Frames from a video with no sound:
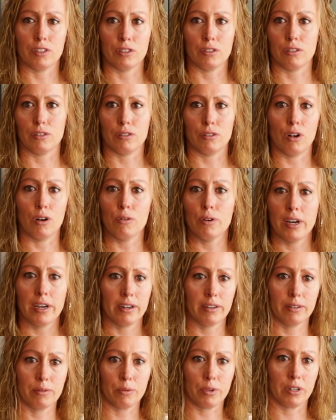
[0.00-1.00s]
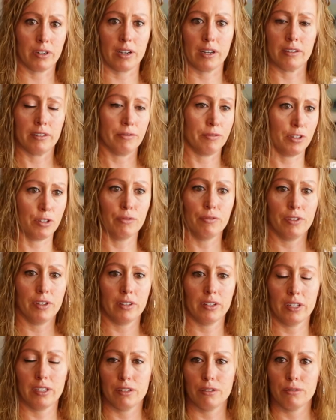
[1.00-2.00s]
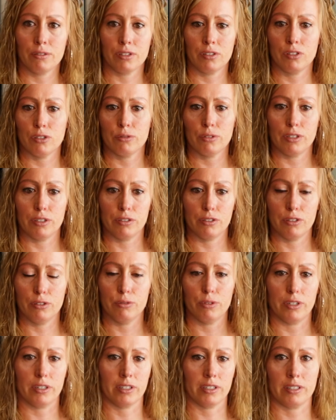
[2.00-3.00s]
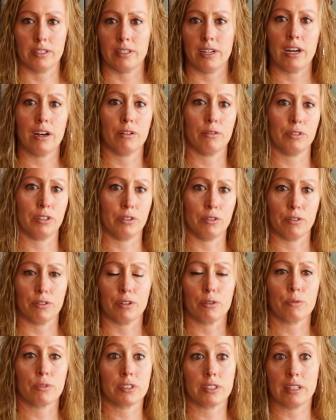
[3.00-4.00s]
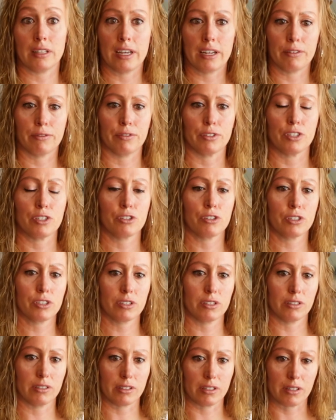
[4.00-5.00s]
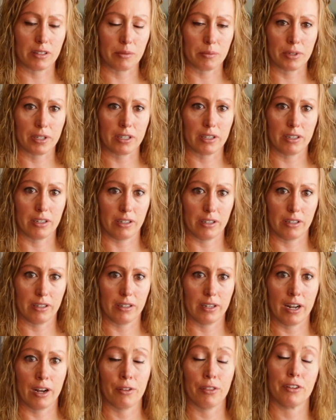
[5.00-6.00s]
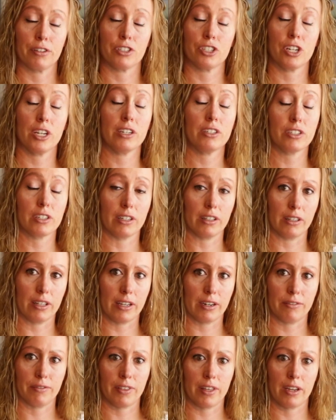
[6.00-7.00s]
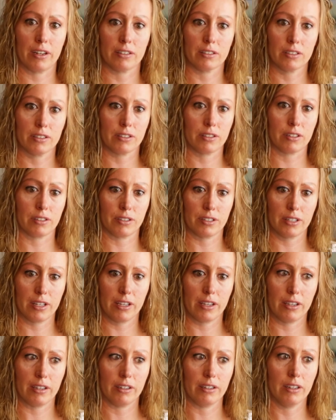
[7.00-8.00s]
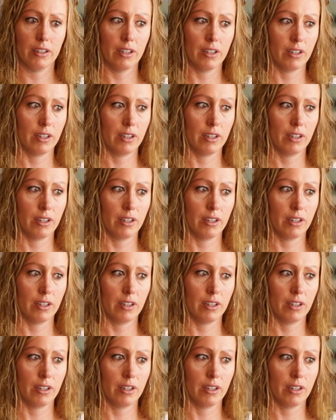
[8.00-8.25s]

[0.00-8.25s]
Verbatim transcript: you could go ahead and work out. If you feel like you can do it, do it. Because now, you know, there was a lot of restrictions in the beginning, and now they're changing a lot of that because they're saying,